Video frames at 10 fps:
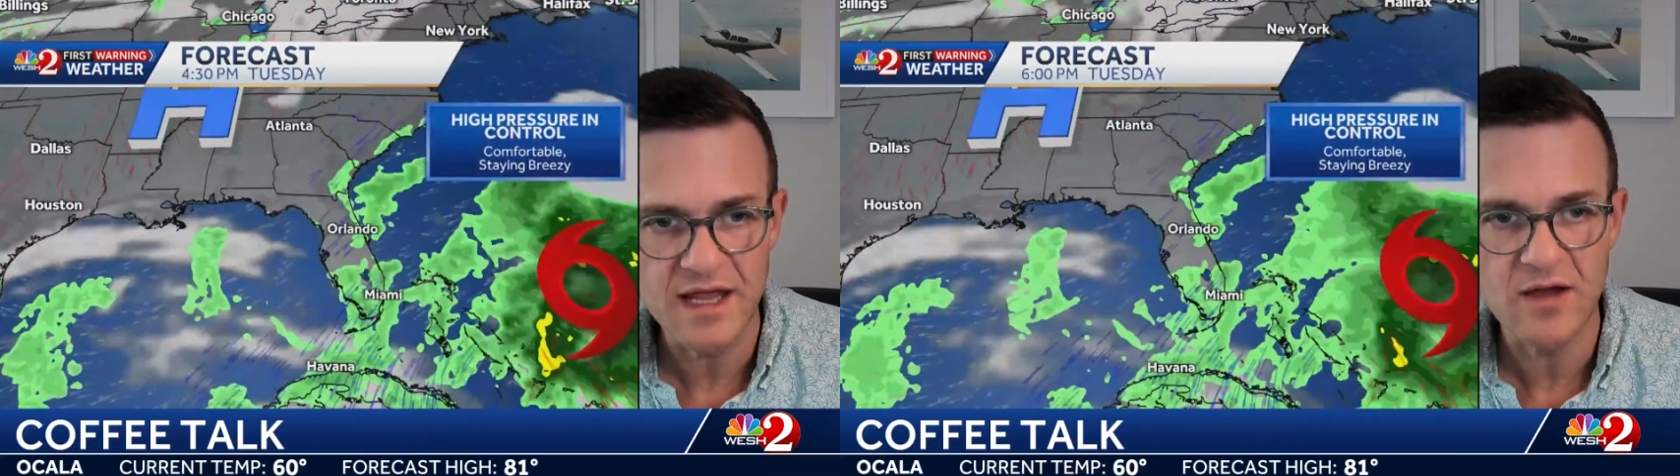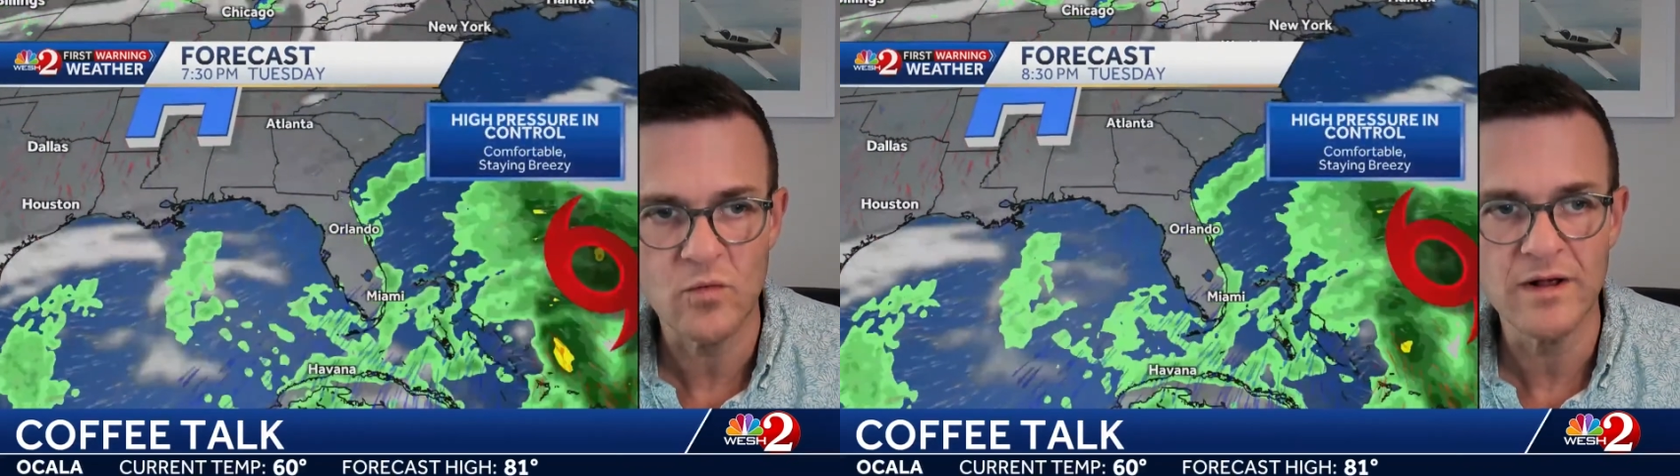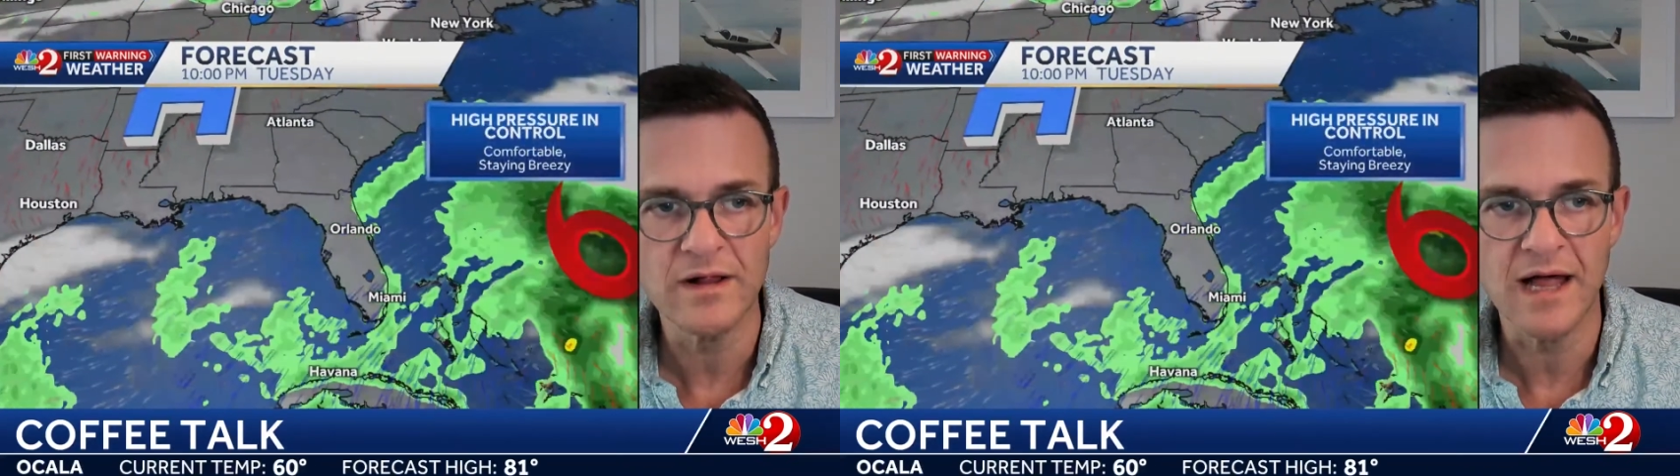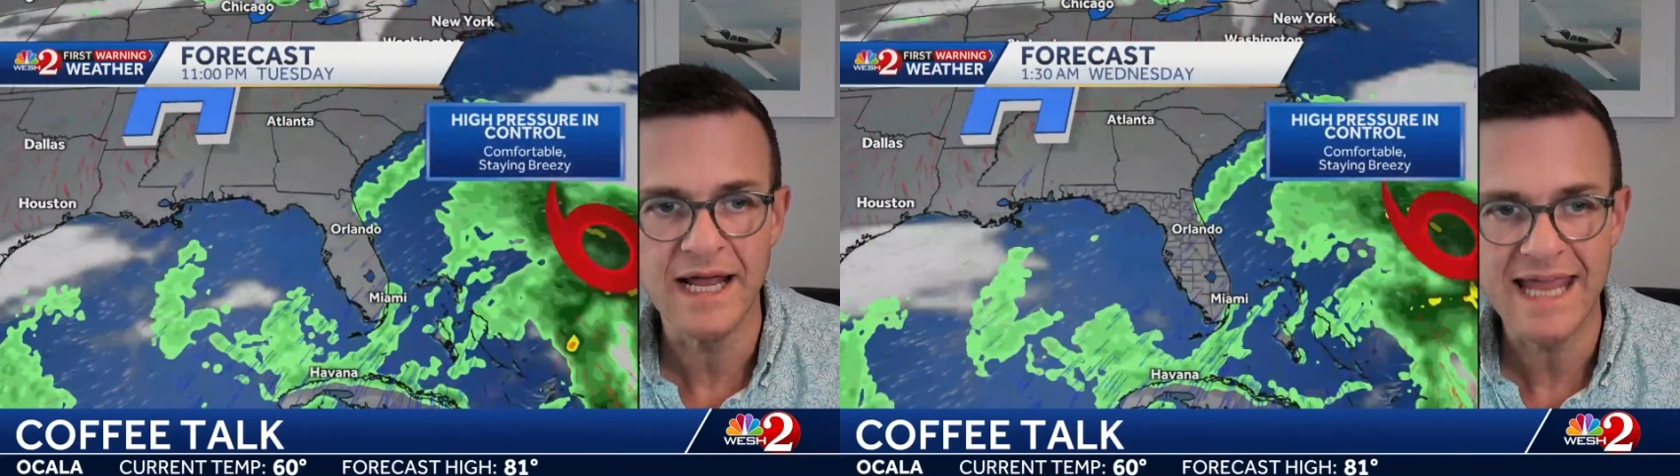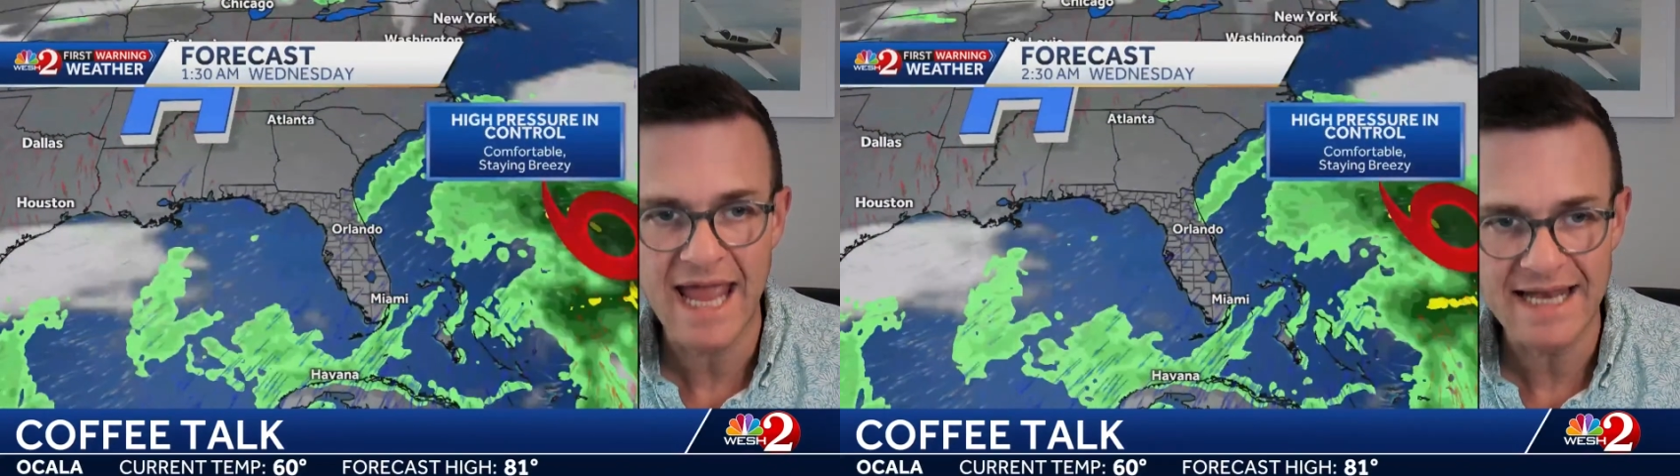it will
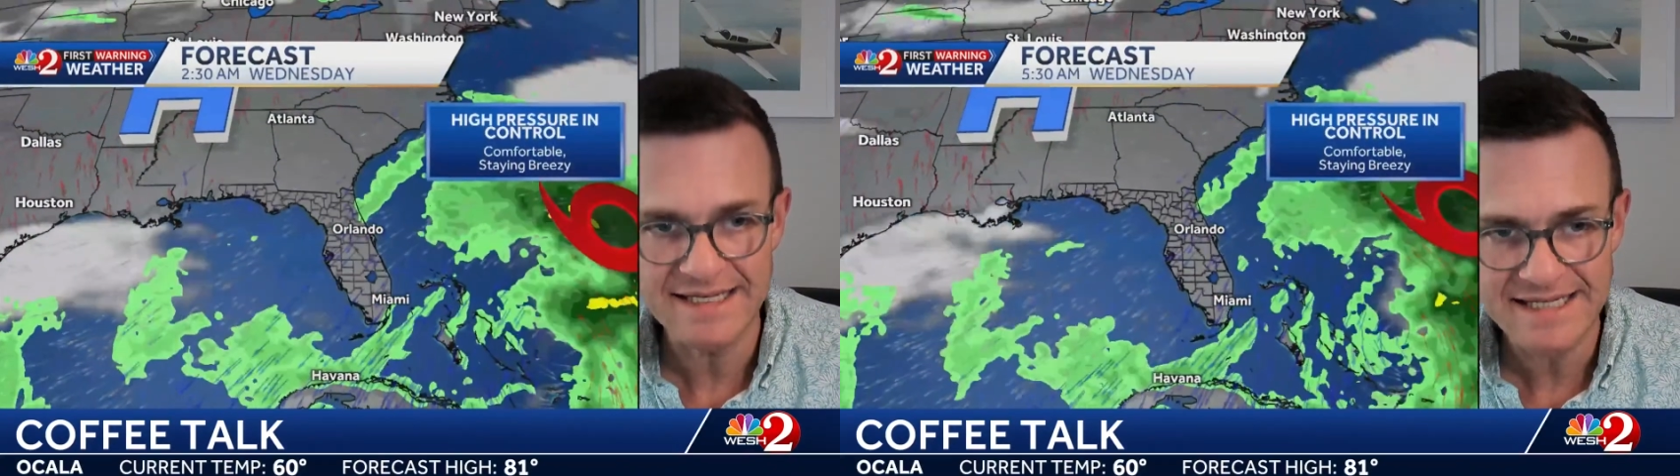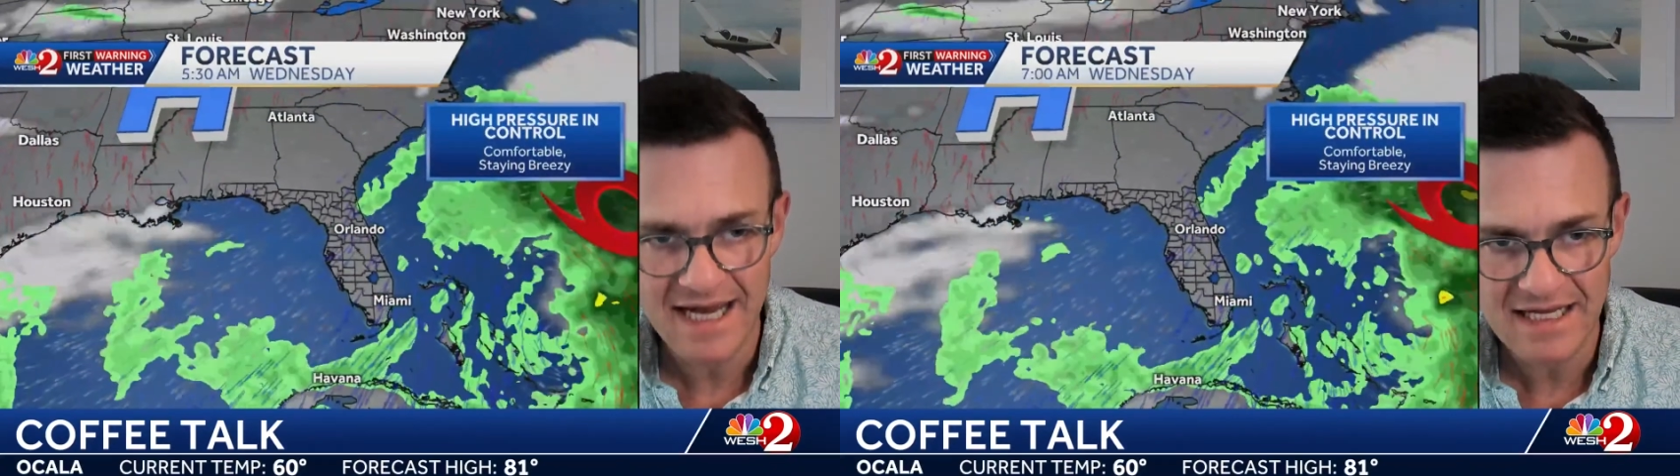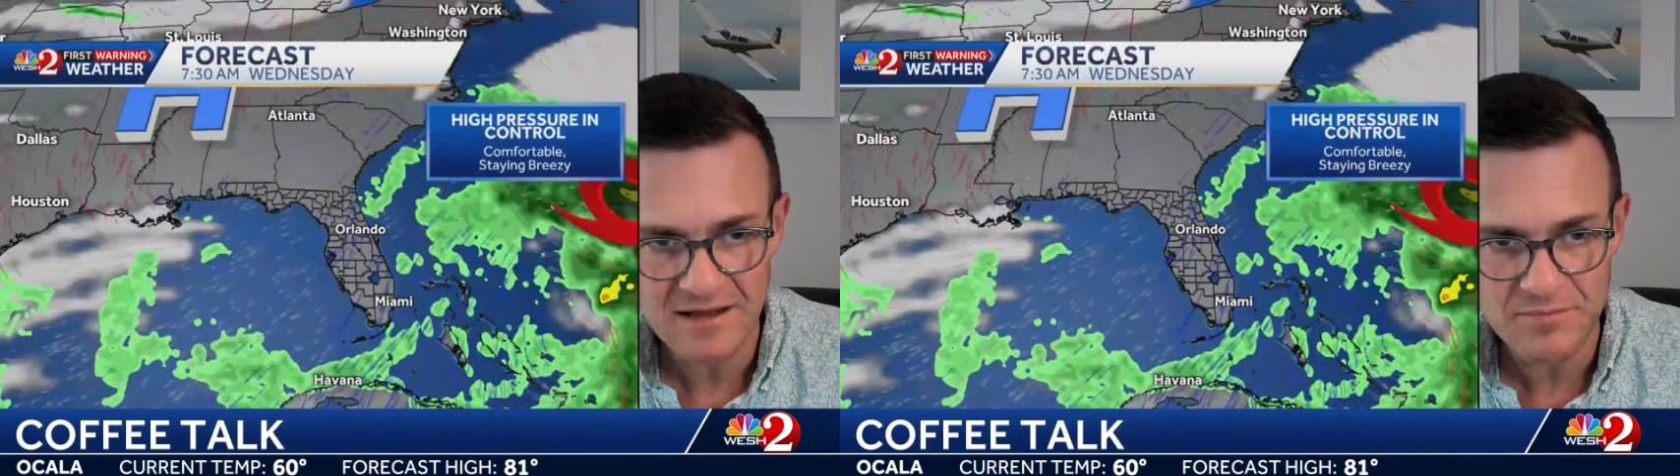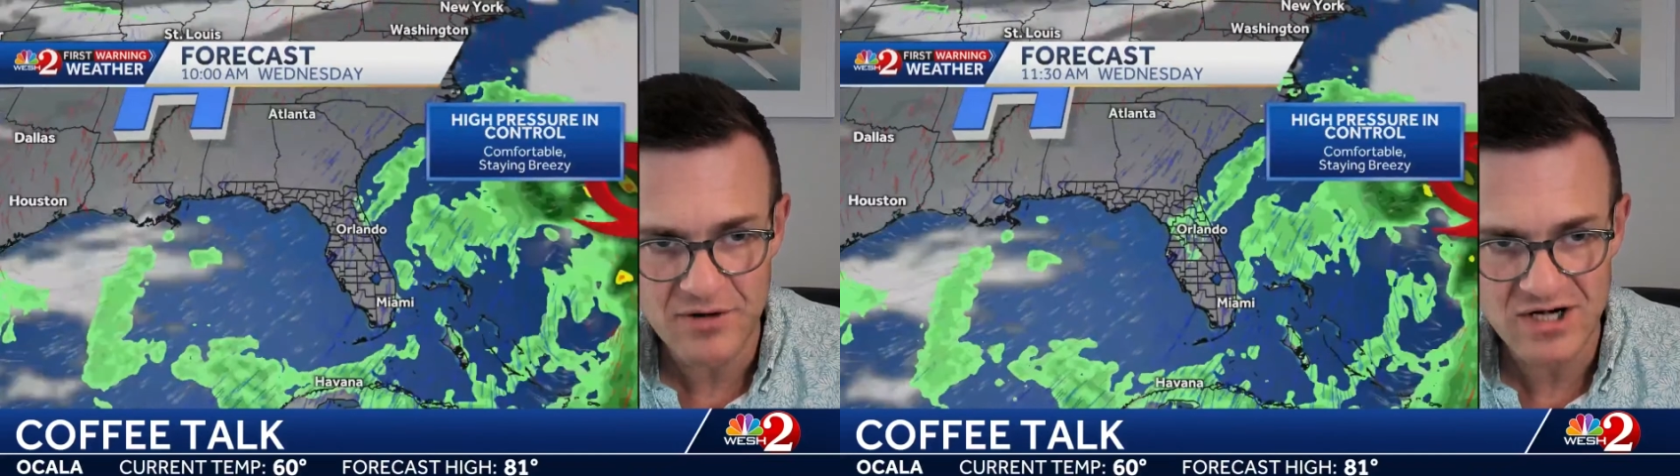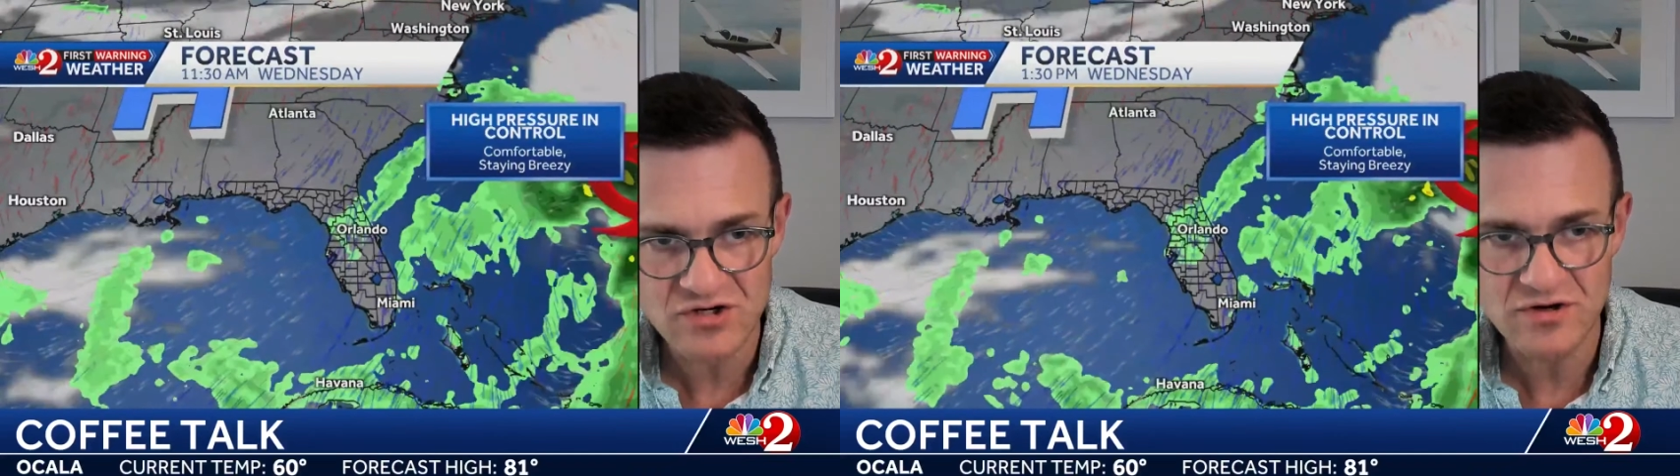again tighten the
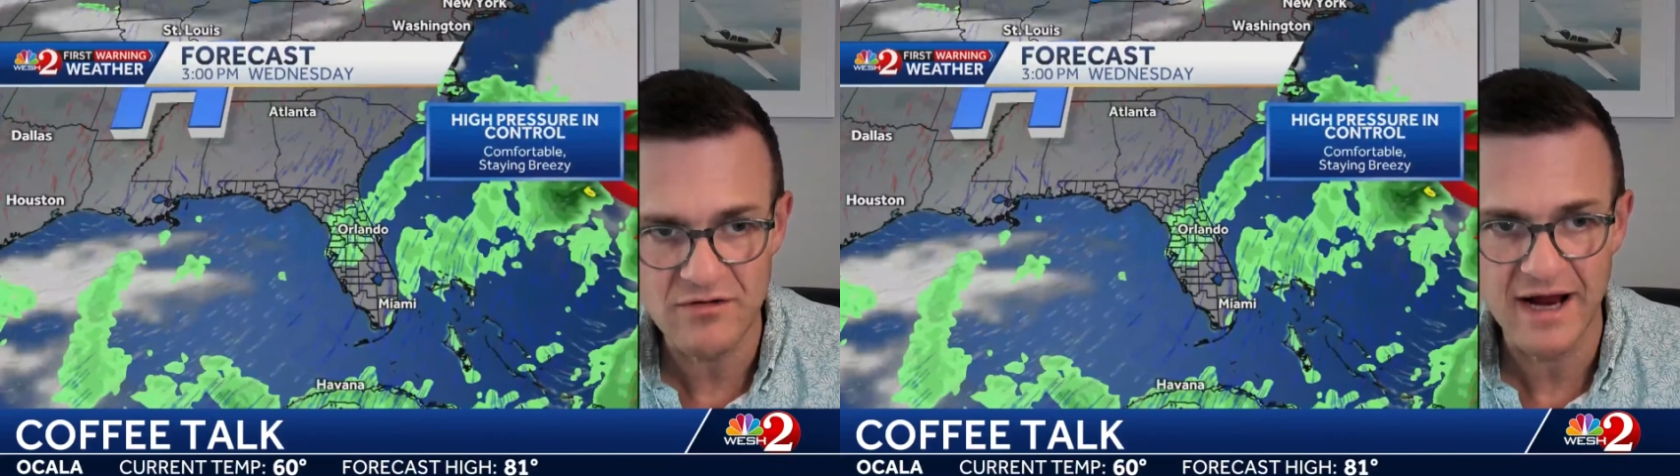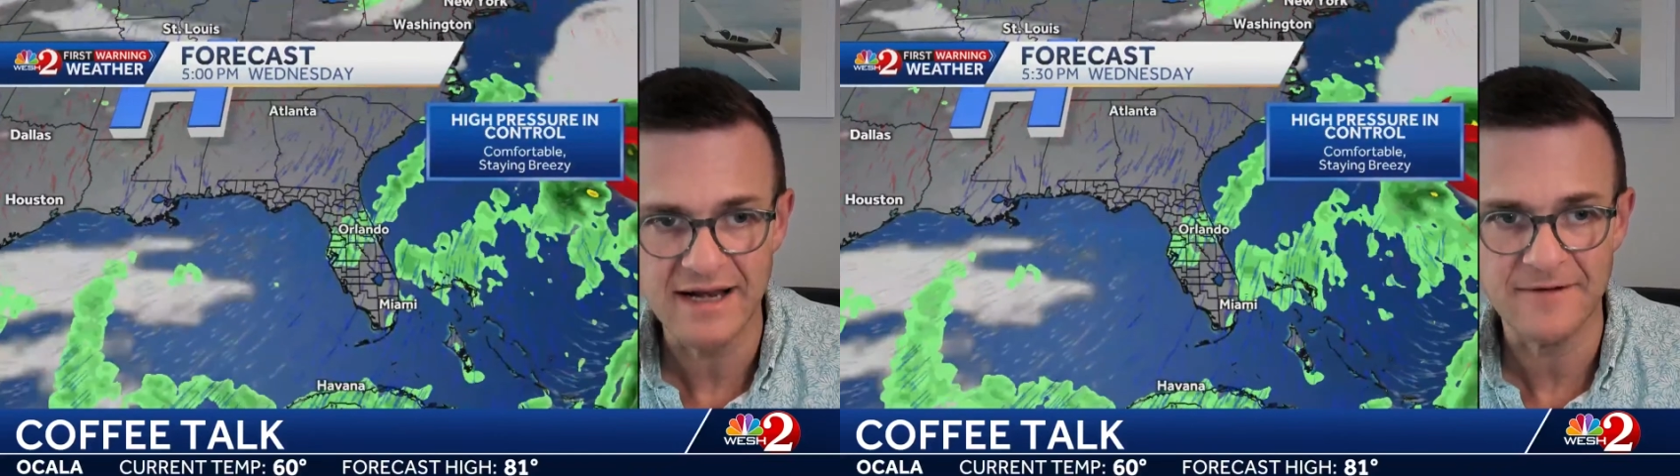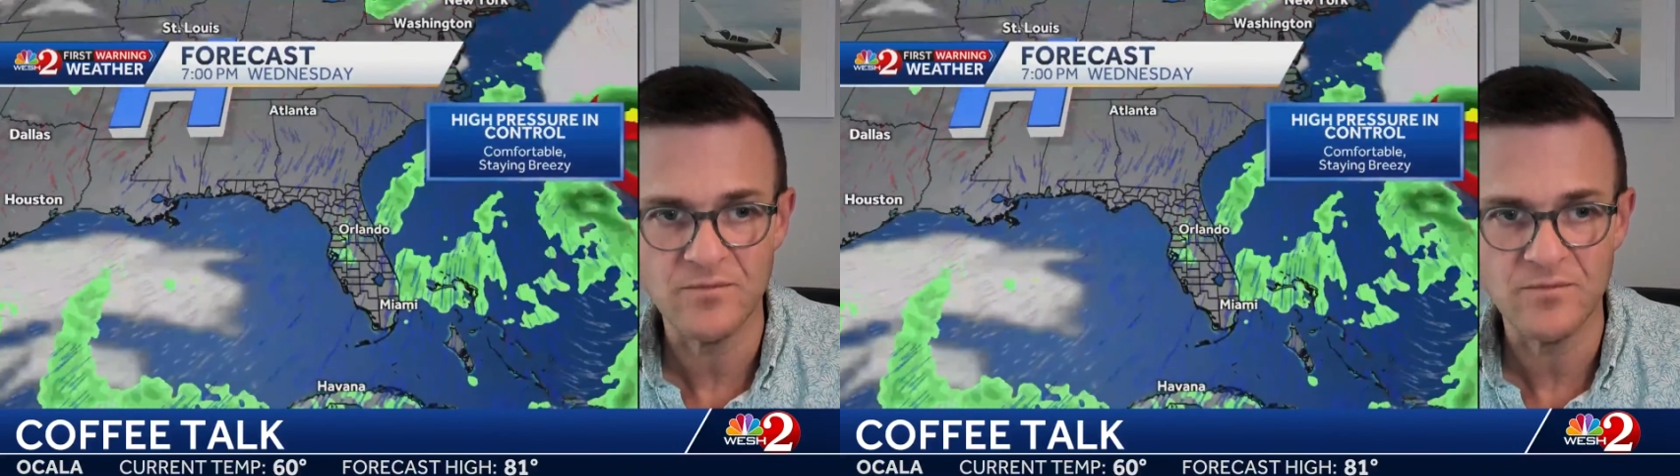pressure gradient,